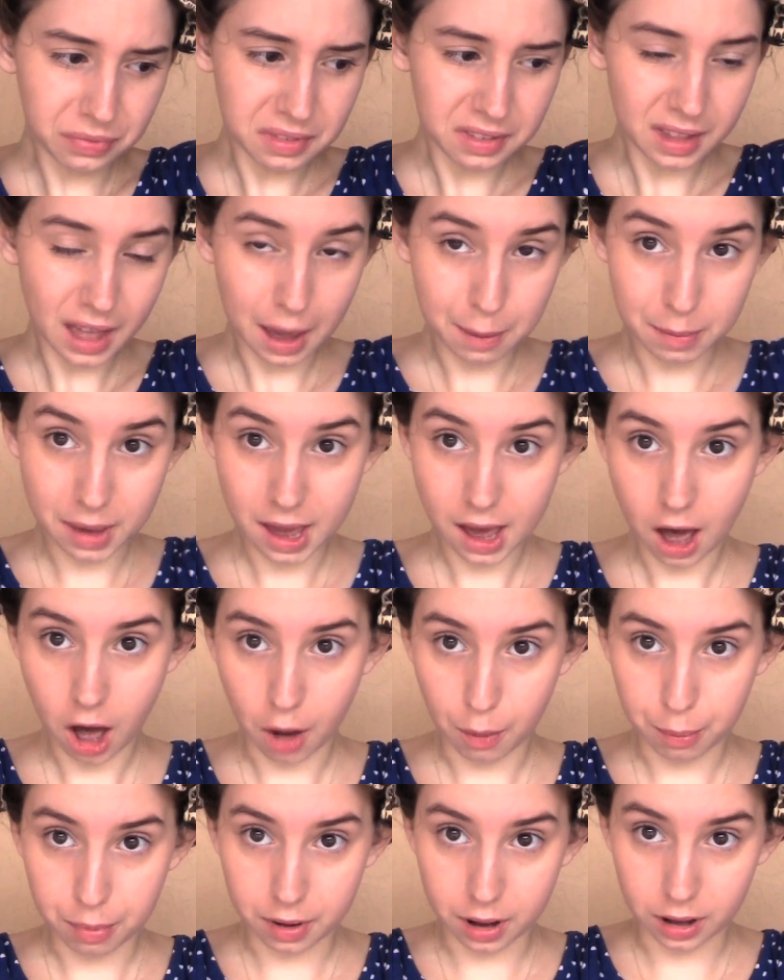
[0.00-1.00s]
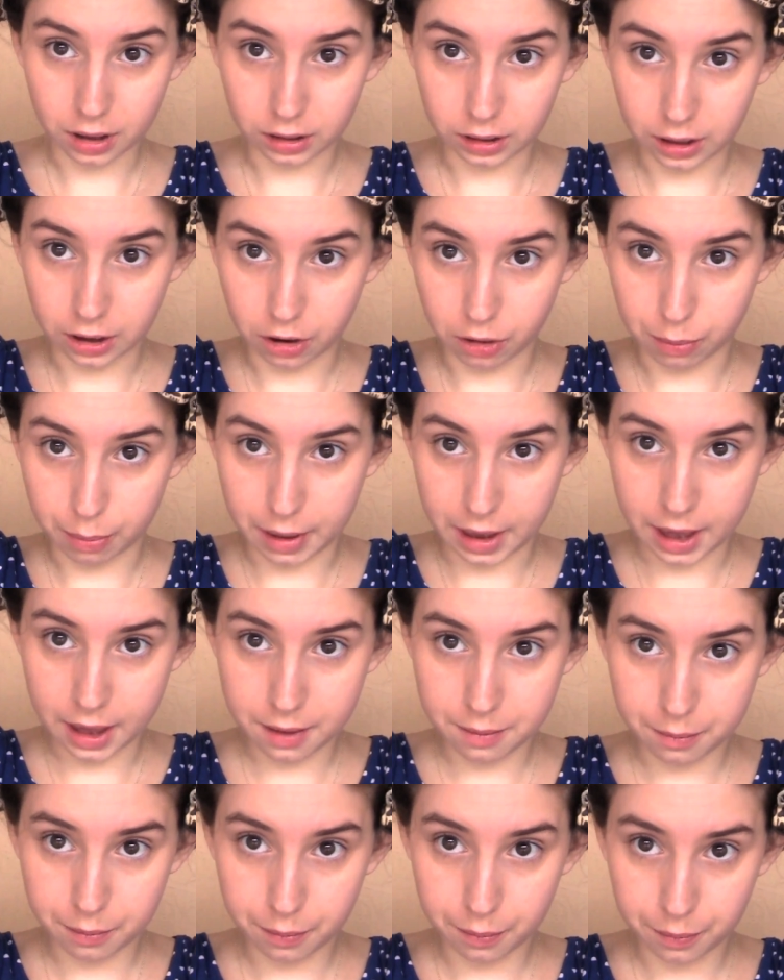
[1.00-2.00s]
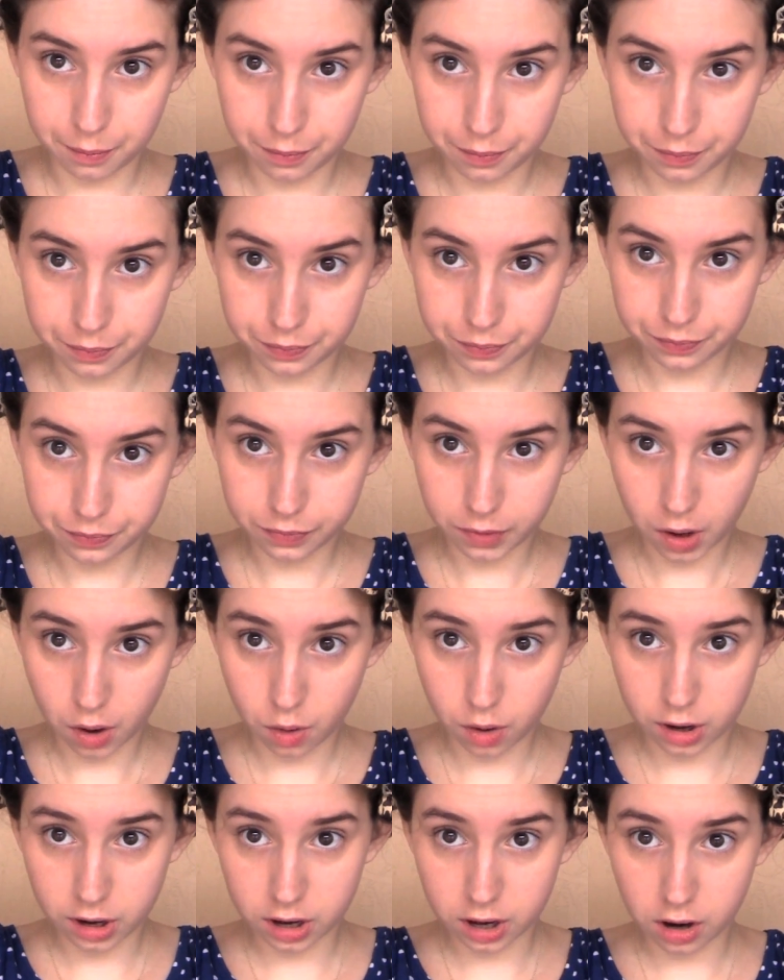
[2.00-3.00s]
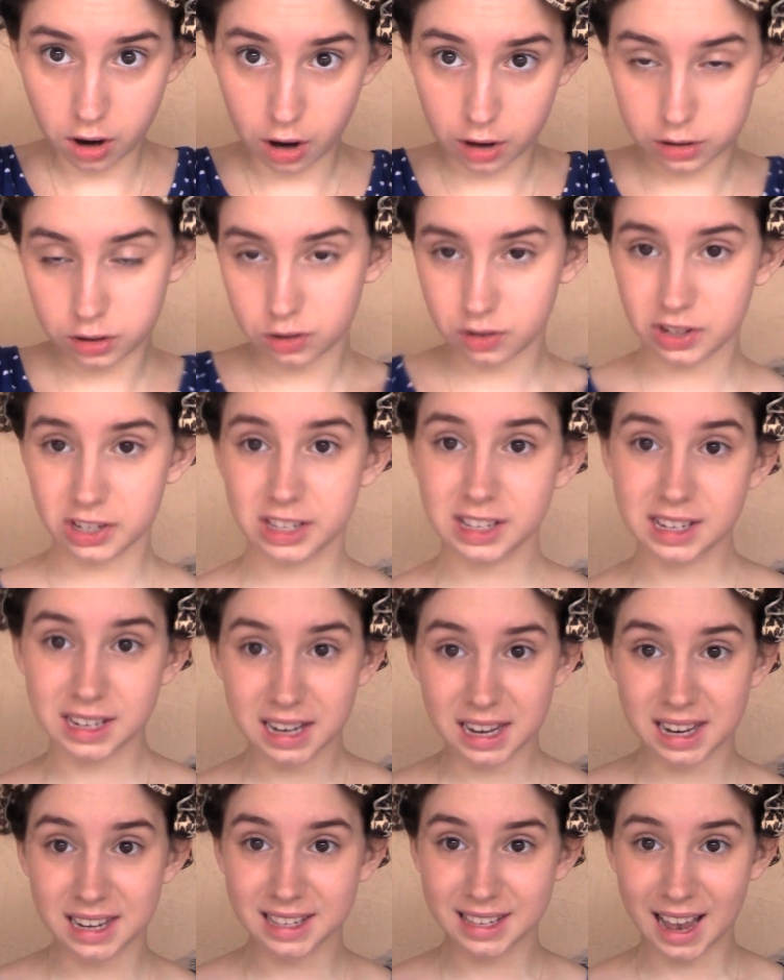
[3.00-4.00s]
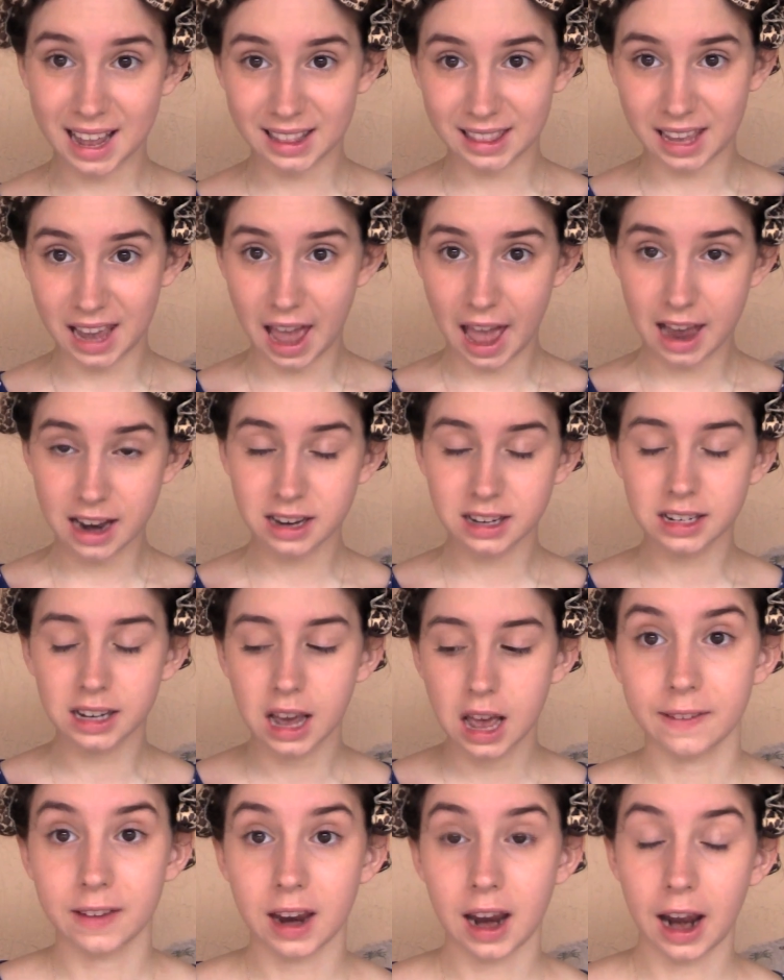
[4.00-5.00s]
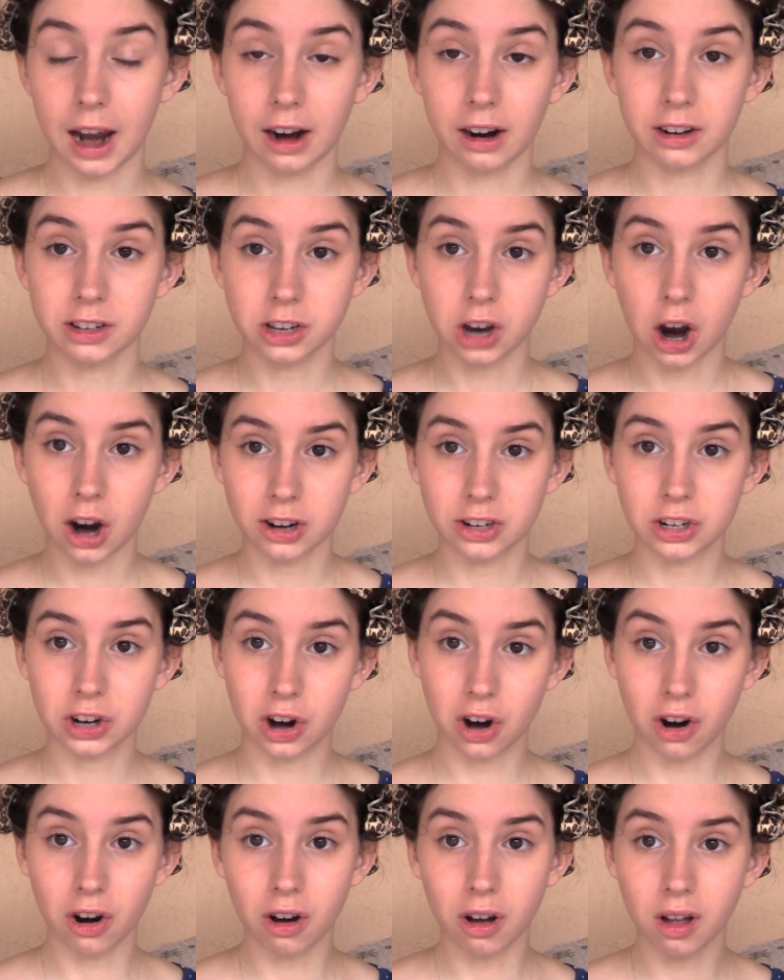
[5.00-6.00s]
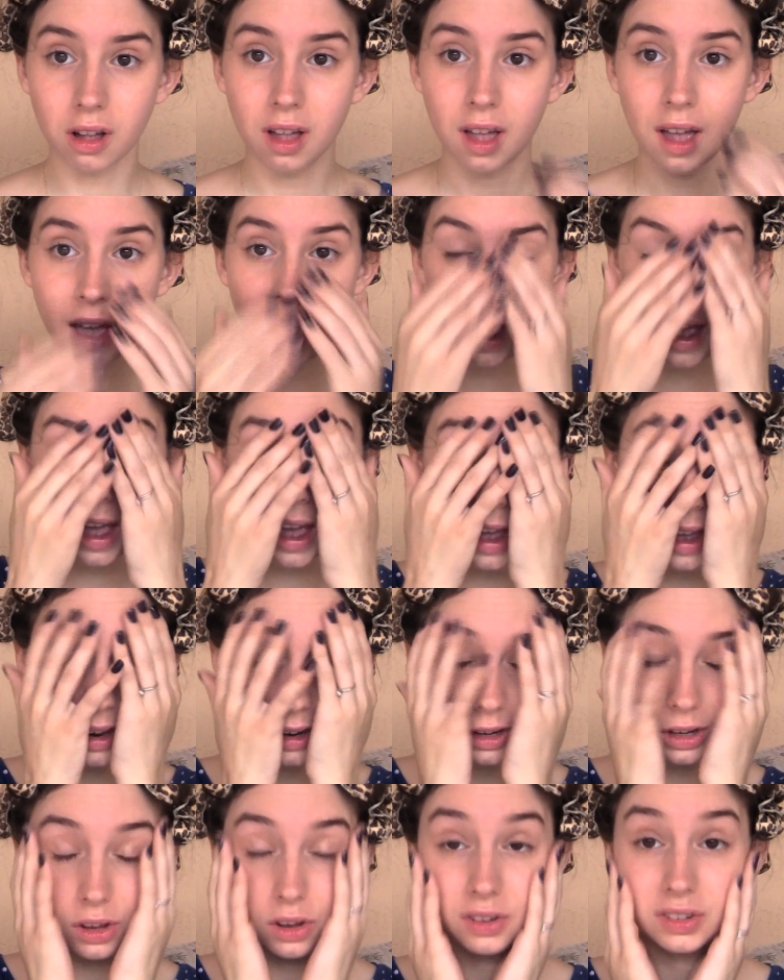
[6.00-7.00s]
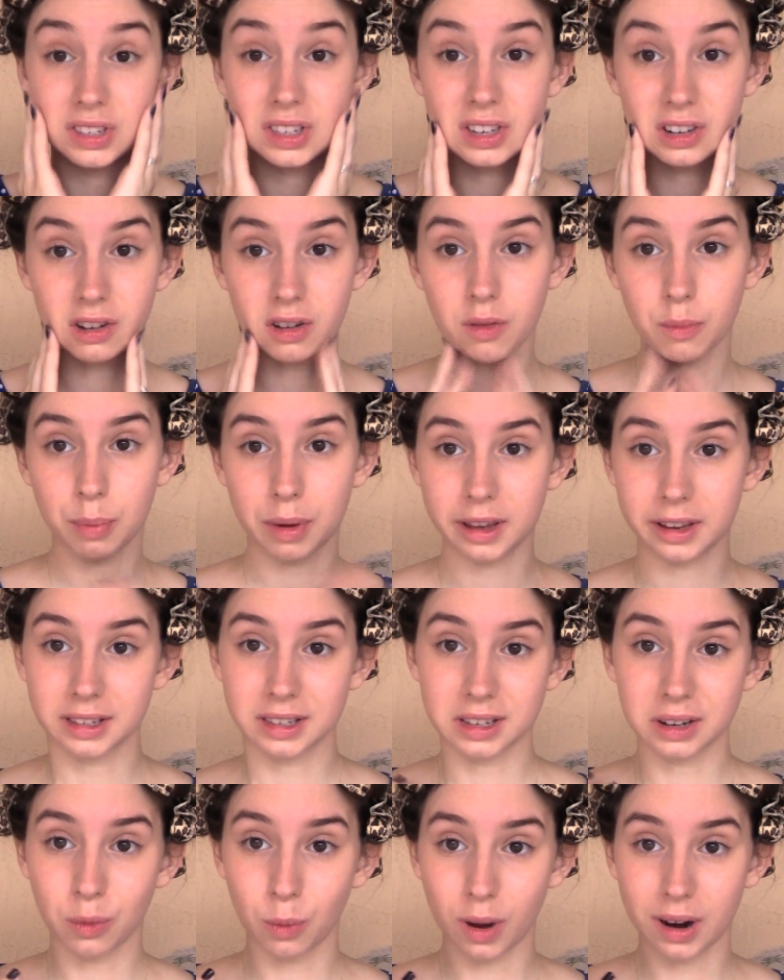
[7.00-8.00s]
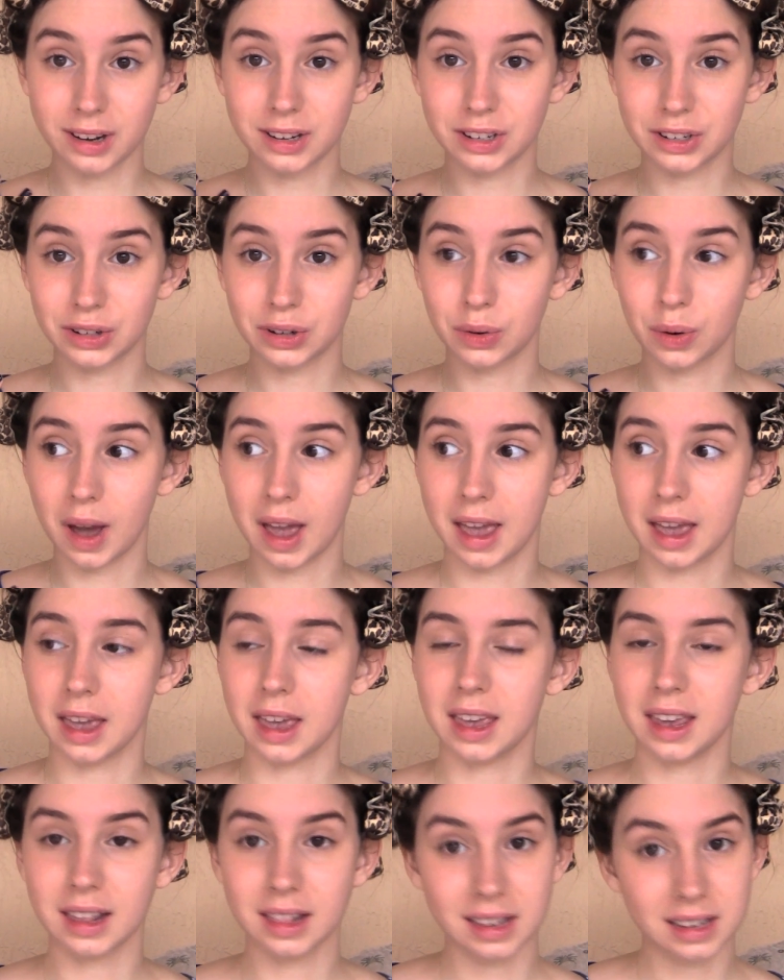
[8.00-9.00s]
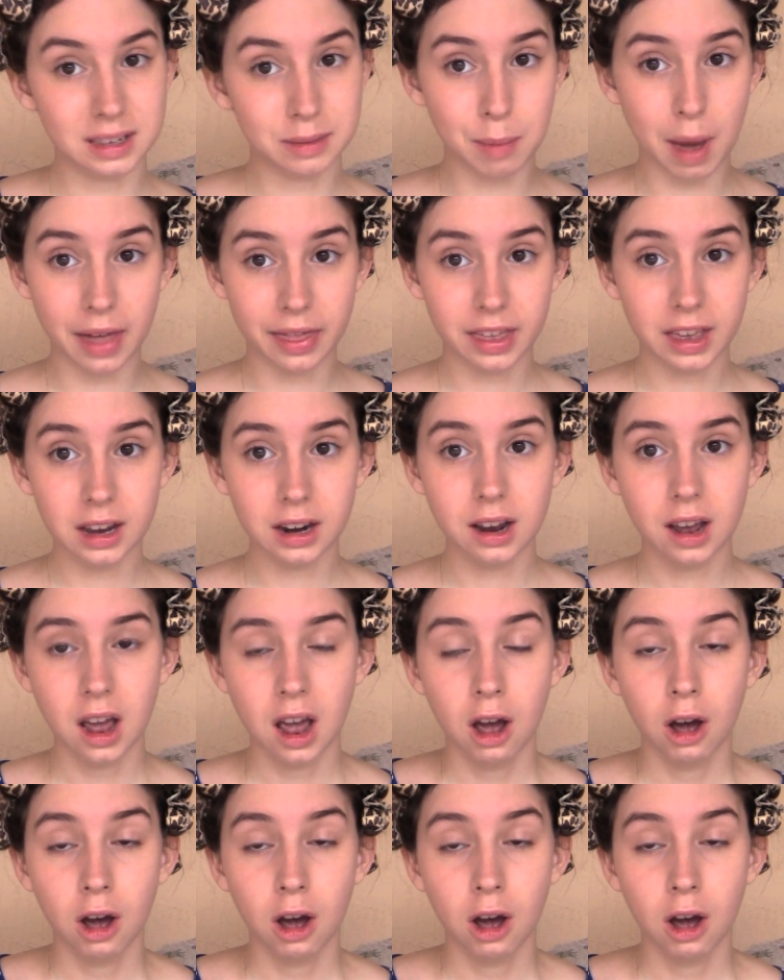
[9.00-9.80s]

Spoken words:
and that may help a little bit. Or you could also just tease at the end if your hair is hard to curl and you still want to do a heatless method.